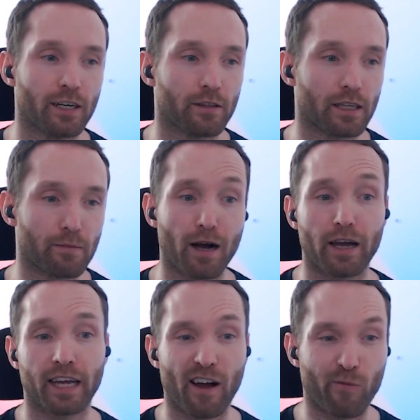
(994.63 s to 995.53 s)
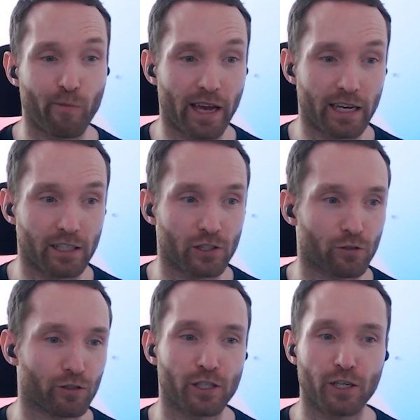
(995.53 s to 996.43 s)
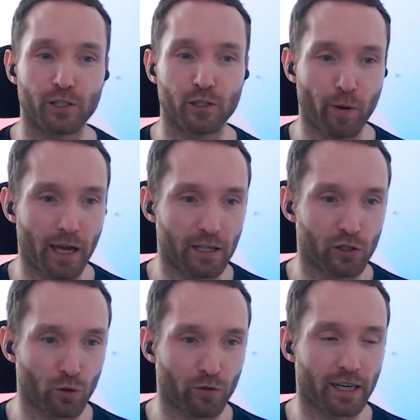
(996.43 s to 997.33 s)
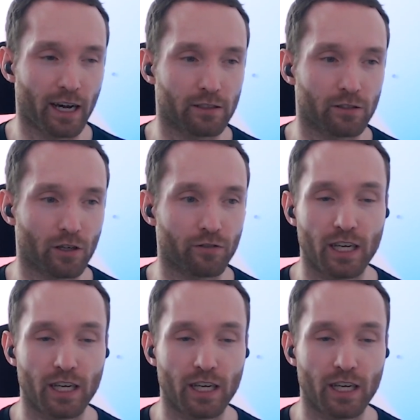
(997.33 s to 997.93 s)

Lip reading: the My Account page, the returns page, all that kind of stuff.